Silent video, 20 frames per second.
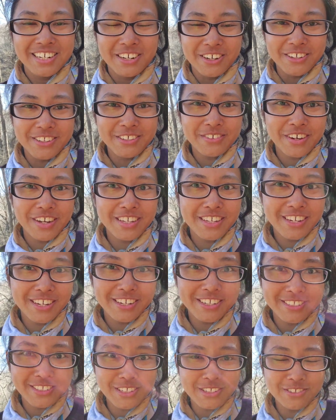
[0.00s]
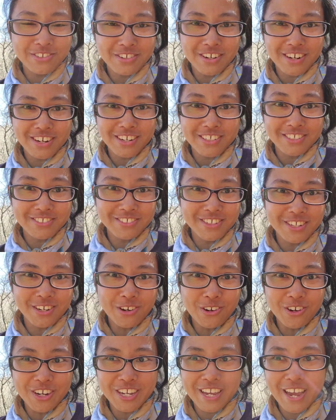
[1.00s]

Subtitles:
all the way here to Unicoi